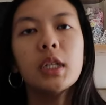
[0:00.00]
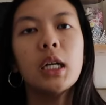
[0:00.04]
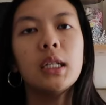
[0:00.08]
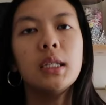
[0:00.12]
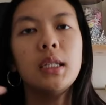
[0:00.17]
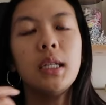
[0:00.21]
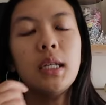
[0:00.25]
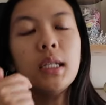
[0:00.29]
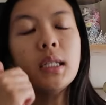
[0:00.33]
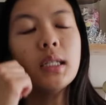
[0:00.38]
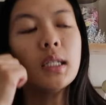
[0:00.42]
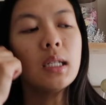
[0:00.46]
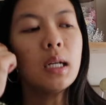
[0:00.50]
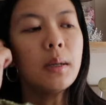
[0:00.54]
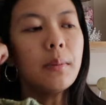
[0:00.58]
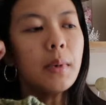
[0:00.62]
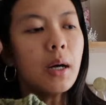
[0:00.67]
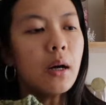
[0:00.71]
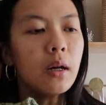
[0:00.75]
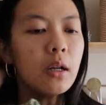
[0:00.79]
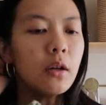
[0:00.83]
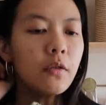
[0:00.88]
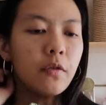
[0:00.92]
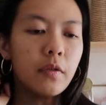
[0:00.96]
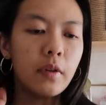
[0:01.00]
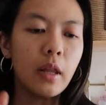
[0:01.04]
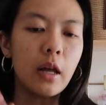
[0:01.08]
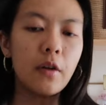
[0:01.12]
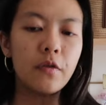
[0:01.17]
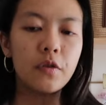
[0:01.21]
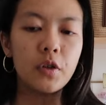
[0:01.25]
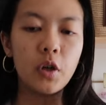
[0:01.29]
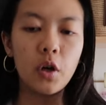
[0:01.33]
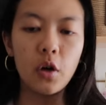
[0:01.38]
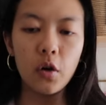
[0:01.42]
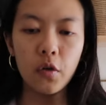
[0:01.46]
decent amount of
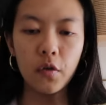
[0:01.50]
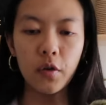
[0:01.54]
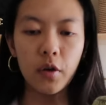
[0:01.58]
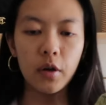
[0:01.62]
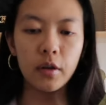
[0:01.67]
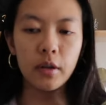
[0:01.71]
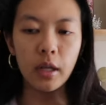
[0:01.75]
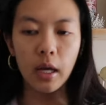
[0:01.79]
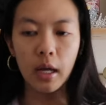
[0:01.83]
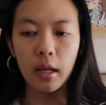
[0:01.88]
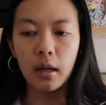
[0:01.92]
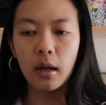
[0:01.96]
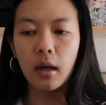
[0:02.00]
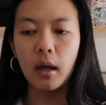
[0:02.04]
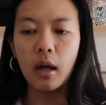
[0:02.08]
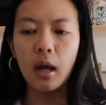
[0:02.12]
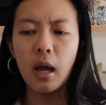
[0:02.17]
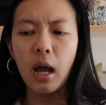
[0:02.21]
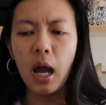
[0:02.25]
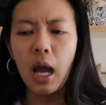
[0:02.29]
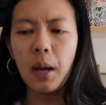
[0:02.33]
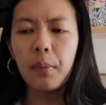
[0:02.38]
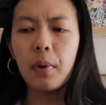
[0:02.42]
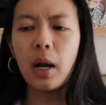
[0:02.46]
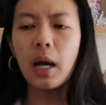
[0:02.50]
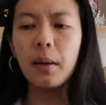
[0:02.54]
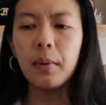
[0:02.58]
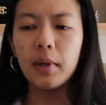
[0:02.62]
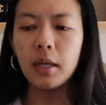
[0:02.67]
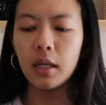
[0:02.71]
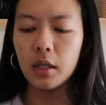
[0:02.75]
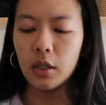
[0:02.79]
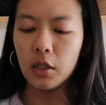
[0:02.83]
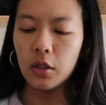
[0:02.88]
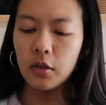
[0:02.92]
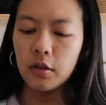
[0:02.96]
leftover that I probably
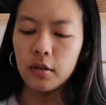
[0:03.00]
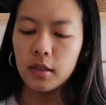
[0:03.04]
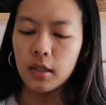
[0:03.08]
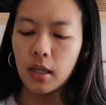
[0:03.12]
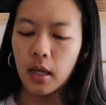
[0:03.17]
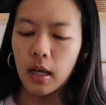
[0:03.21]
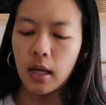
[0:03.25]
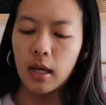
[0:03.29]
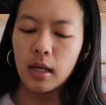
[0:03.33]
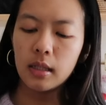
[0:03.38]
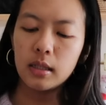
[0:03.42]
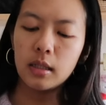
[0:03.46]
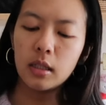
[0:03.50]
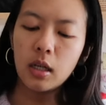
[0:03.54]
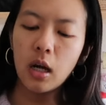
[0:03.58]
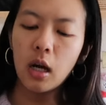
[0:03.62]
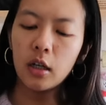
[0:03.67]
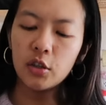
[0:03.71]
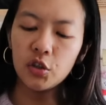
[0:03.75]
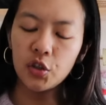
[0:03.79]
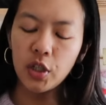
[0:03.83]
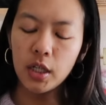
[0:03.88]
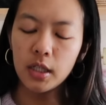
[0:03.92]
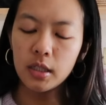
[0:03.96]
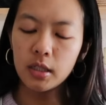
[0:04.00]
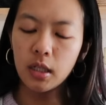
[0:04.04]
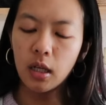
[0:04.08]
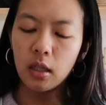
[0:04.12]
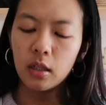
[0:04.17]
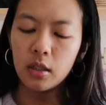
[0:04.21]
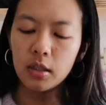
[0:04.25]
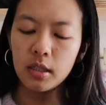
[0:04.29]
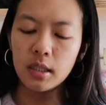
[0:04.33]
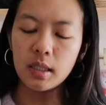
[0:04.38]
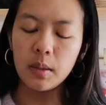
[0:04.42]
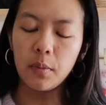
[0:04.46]
can use as a contrast
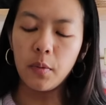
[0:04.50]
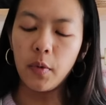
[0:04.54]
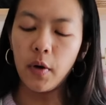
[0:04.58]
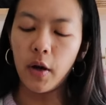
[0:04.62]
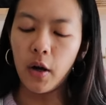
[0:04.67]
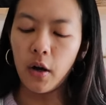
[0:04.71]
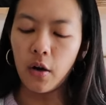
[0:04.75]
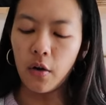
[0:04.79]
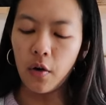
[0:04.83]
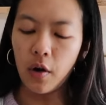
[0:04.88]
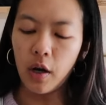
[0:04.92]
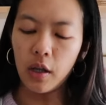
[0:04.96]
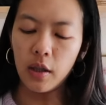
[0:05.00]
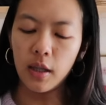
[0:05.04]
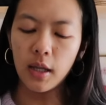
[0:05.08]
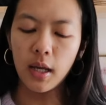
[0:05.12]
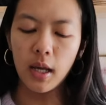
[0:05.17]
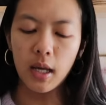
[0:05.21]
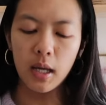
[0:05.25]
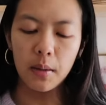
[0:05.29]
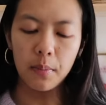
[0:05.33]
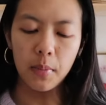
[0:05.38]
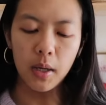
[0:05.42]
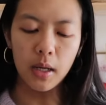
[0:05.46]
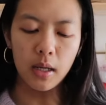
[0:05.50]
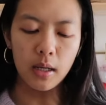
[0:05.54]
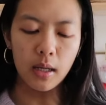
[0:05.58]
color somewhere, or I think I can make a